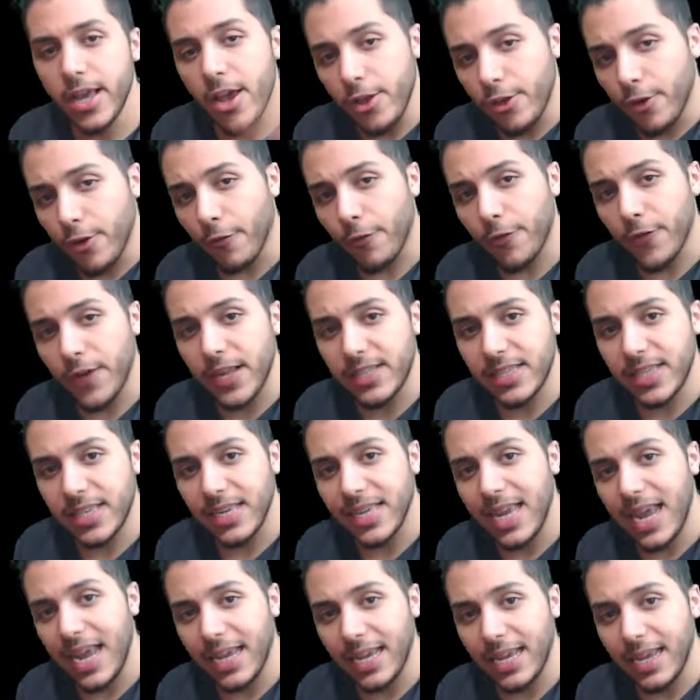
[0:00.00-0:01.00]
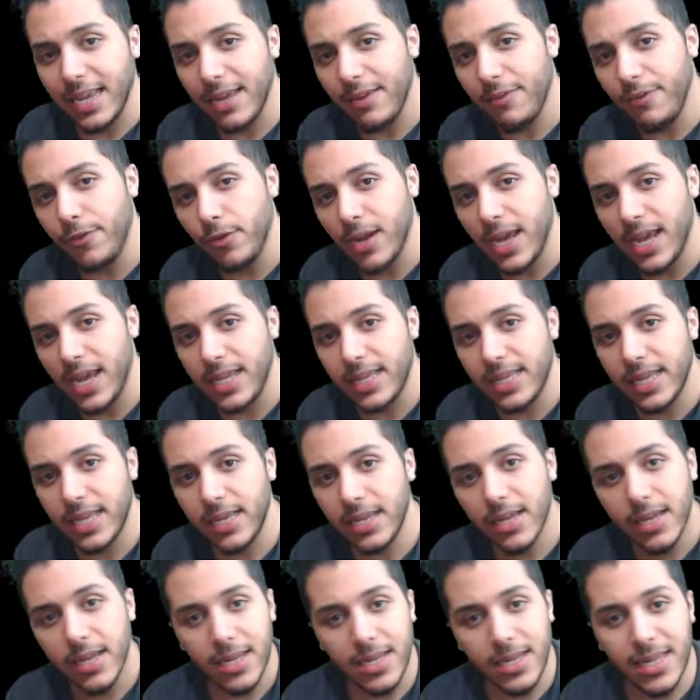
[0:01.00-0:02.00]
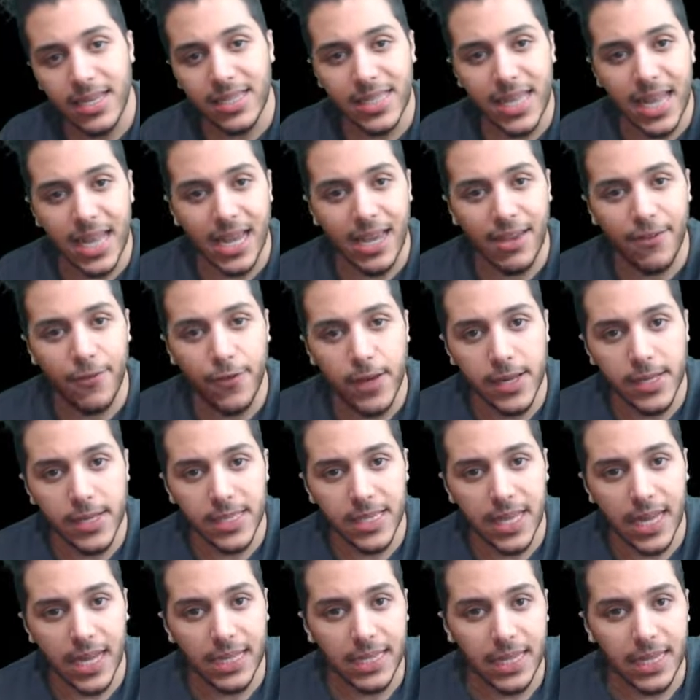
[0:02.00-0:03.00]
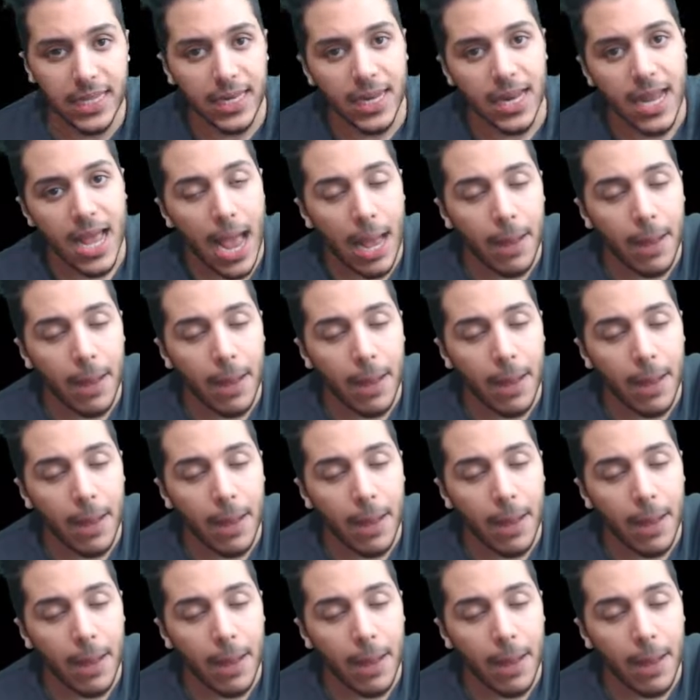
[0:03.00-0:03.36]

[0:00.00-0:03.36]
Don't forget to like if you liked it, dislike if you disliked it.